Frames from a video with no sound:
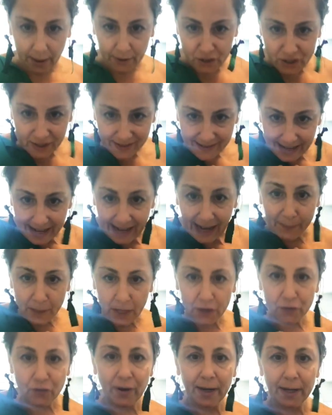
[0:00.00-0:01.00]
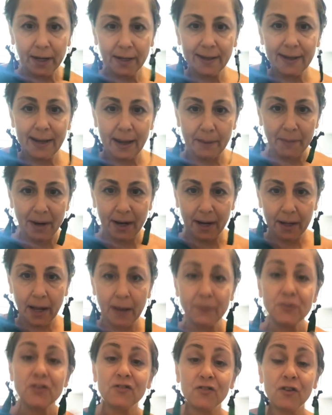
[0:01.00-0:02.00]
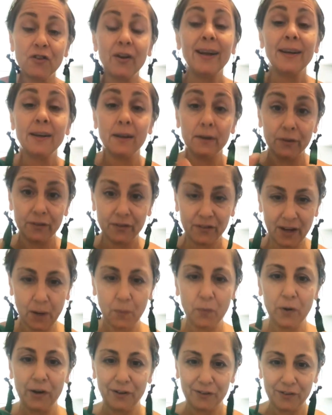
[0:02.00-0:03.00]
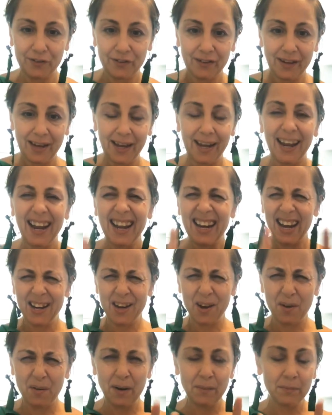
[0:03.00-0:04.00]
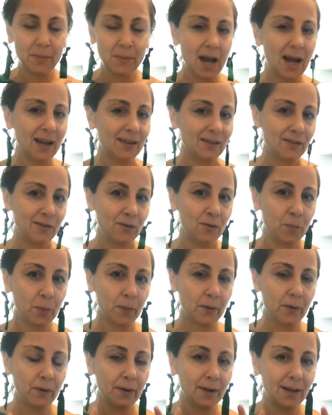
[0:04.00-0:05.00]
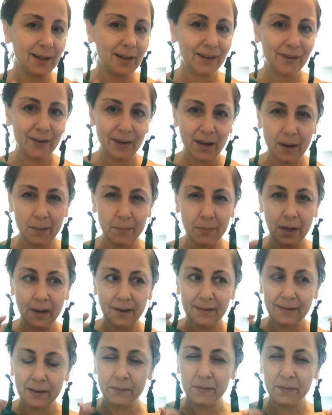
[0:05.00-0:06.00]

she's saying, I'm just trying to understand what you're saying. And I know I'm not super clear yet because